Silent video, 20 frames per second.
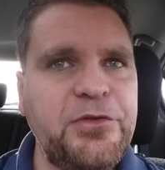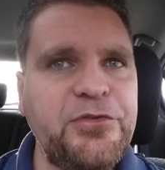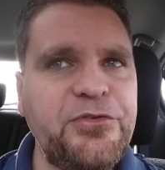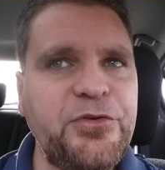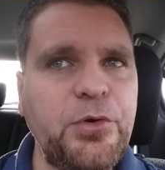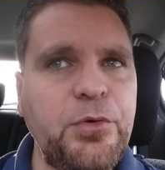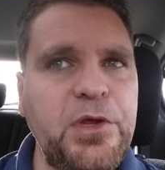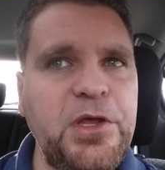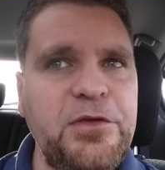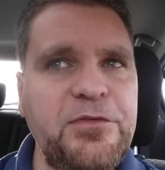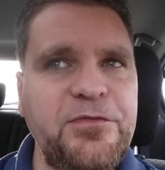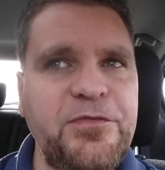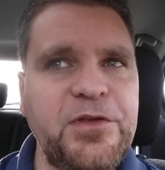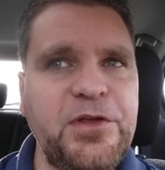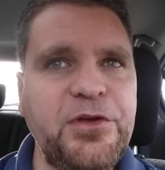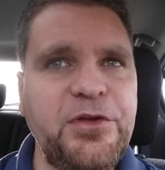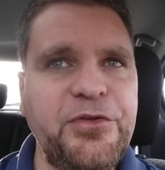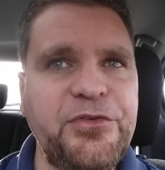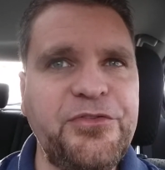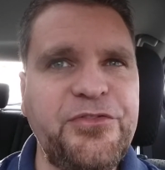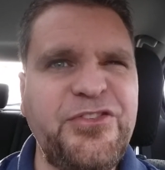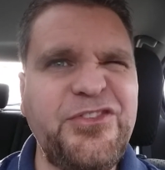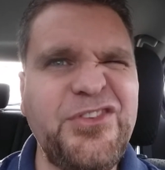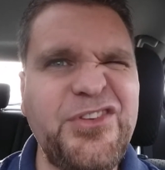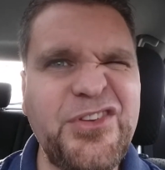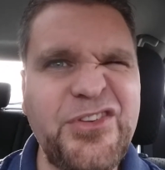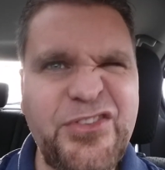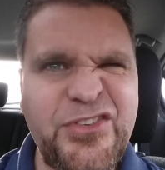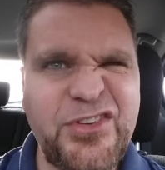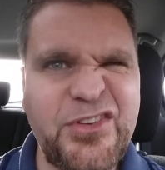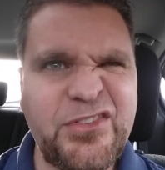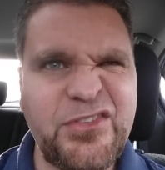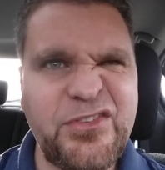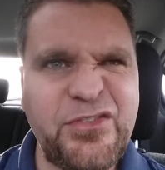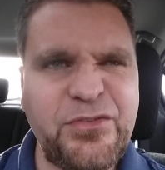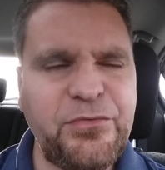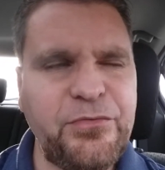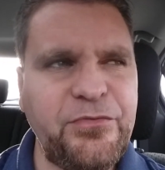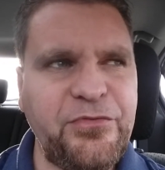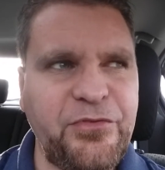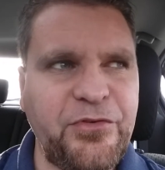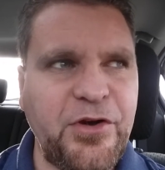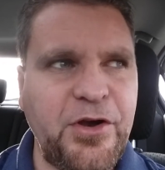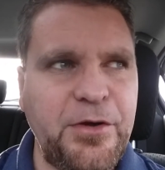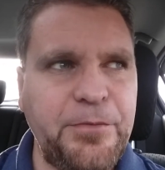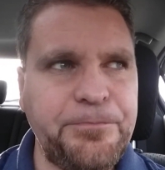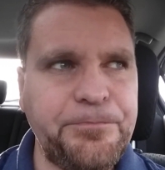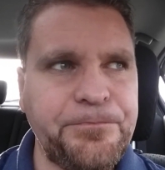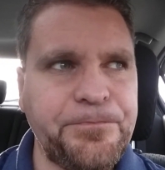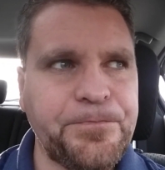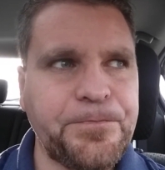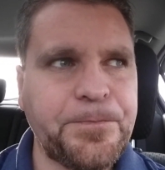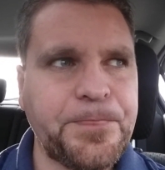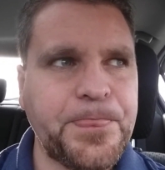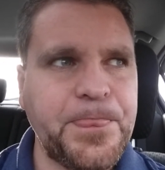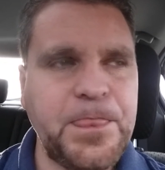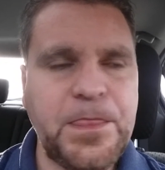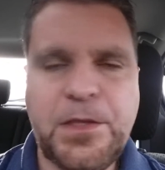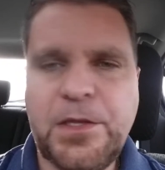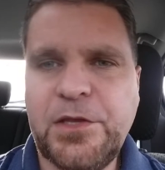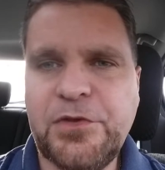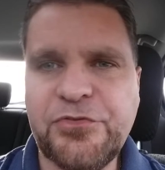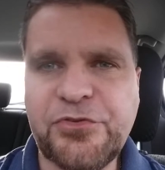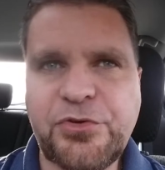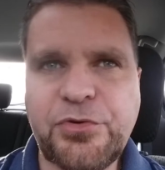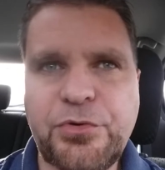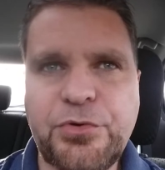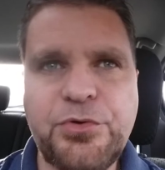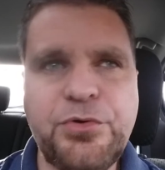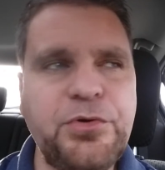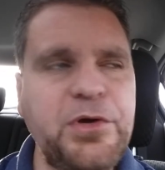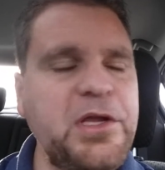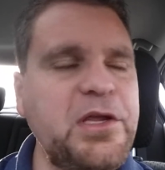So he feels distance from his crew.